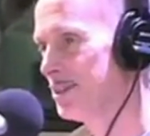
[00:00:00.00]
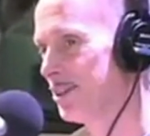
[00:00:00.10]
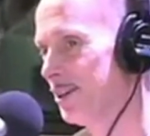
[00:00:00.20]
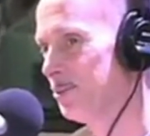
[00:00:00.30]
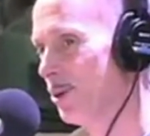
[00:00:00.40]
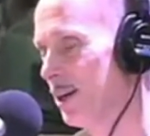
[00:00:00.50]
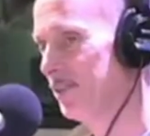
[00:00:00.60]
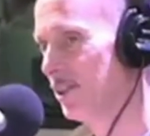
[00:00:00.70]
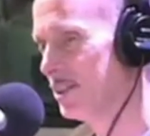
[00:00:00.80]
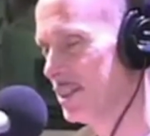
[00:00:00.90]
I was on
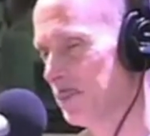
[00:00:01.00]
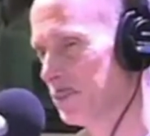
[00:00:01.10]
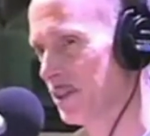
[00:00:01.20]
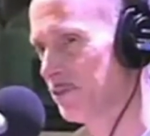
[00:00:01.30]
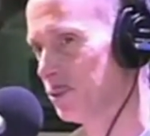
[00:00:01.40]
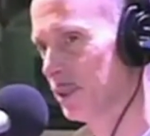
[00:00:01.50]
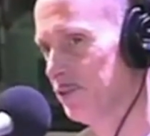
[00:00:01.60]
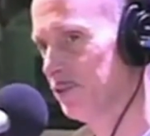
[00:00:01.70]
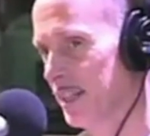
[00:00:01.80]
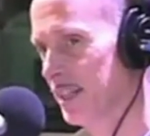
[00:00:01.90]
one. The only time it was ever really
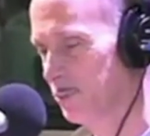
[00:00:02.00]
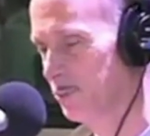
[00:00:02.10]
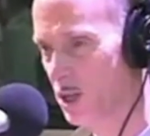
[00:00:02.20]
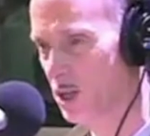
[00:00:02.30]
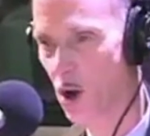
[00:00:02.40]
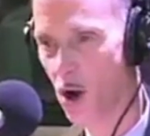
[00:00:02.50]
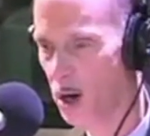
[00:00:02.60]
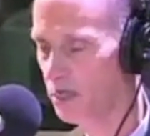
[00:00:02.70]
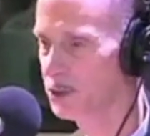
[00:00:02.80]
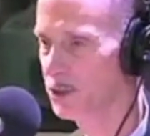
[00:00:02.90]
frightening, and it was
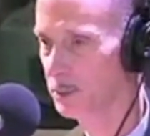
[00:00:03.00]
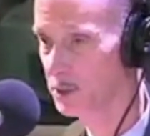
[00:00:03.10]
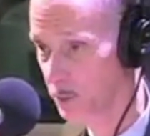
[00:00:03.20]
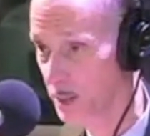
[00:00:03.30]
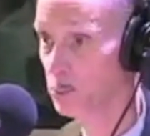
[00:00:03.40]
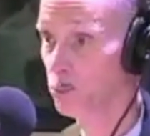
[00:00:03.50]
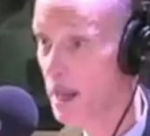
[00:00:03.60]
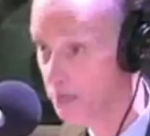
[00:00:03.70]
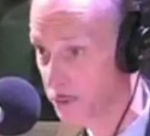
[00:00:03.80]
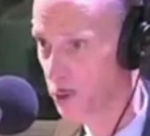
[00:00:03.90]
horrible turbulence
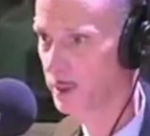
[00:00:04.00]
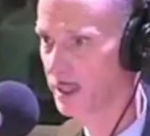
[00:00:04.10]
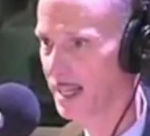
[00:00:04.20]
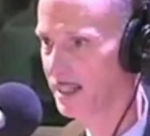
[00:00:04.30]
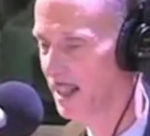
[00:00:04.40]
right before we landed,